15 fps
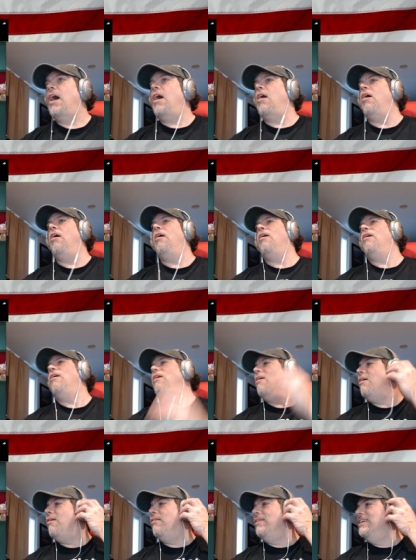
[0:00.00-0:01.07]

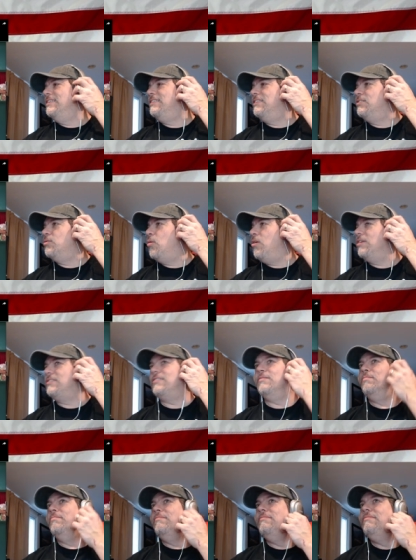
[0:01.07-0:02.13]
Oh, this is
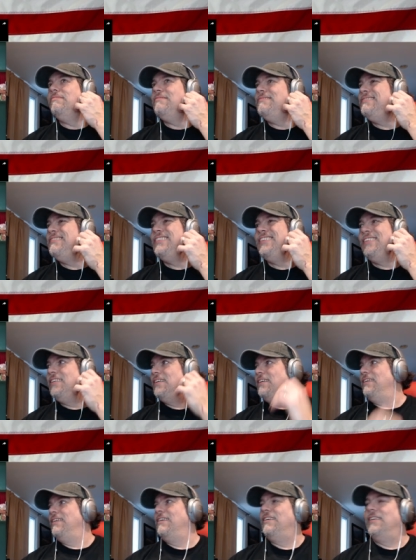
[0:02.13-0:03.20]
awesome.
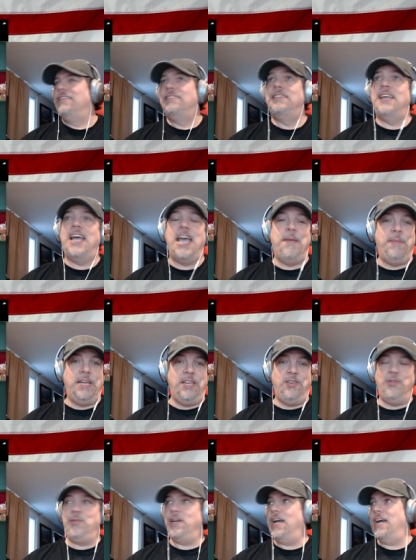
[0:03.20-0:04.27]
So how many of
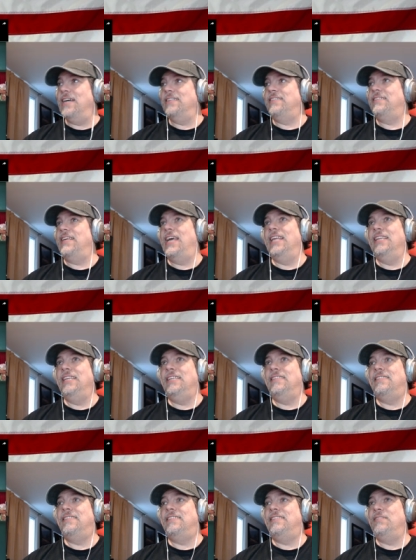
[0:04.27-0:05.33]
you guys at
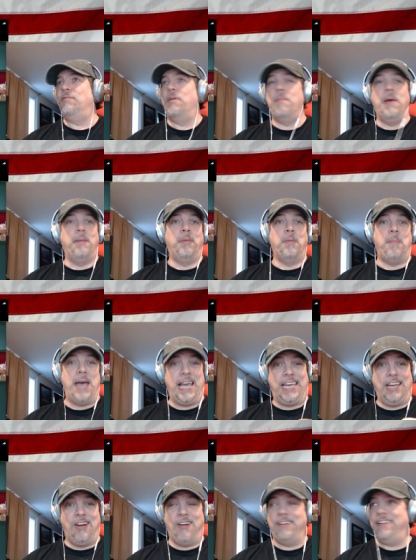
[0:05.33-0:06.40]
least remember back
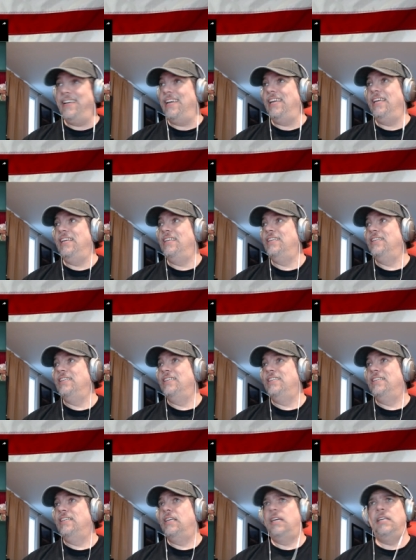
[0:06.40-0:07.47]
in our day?
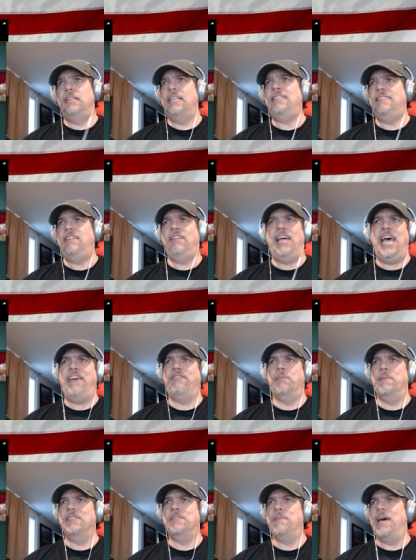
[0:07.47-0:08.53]
They still have
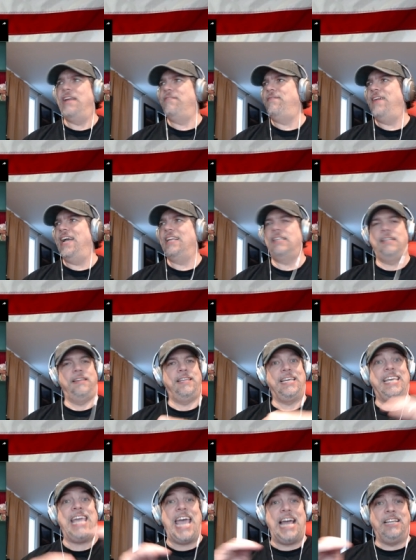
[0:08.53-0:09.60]
them, as a matter of fact. The
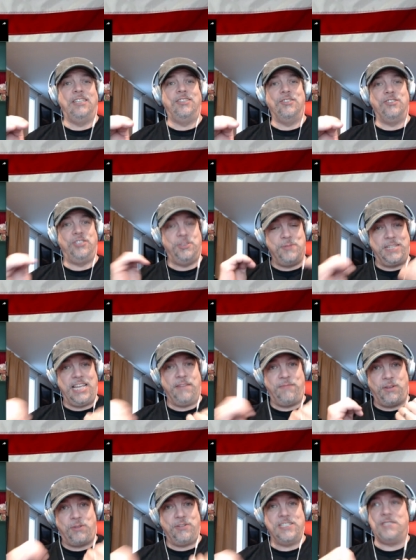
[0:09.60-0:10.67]
calendars you would get for
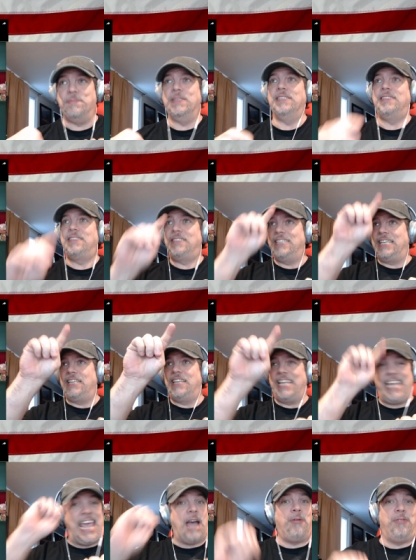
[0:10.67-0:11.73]
Christmas, the
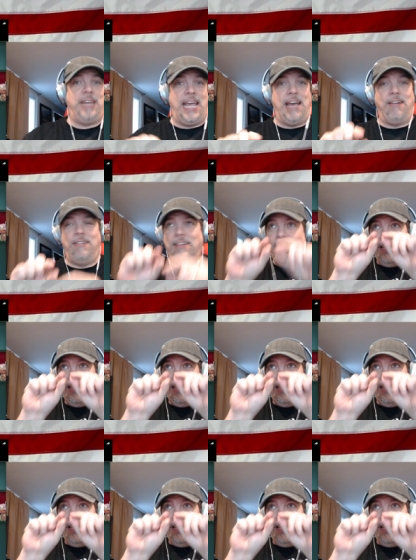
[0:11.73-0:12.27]
countdown.